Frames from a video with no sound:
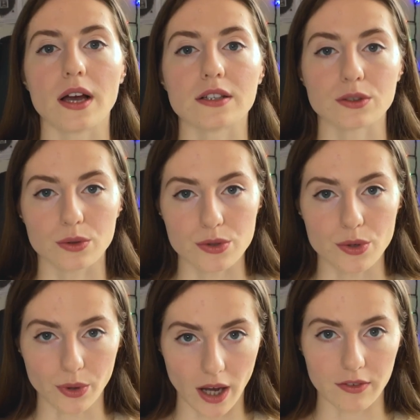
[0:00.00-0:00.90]
and
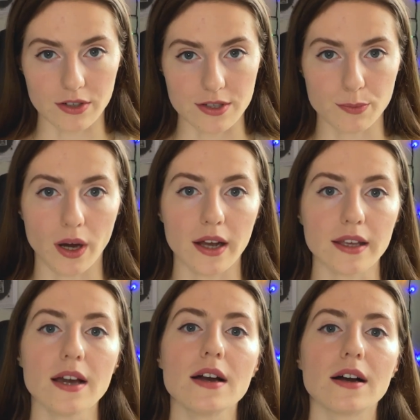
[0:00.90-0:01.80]
also covers my
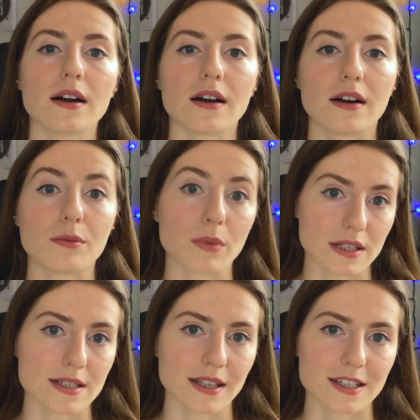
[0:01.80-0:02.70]

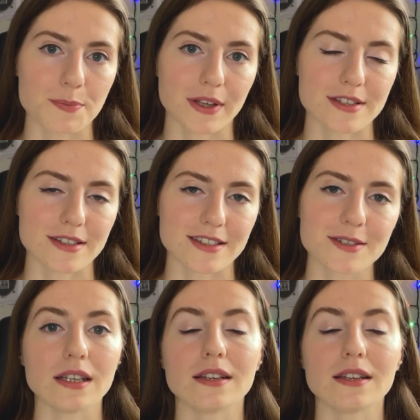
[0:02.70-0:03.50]
monthly expenses.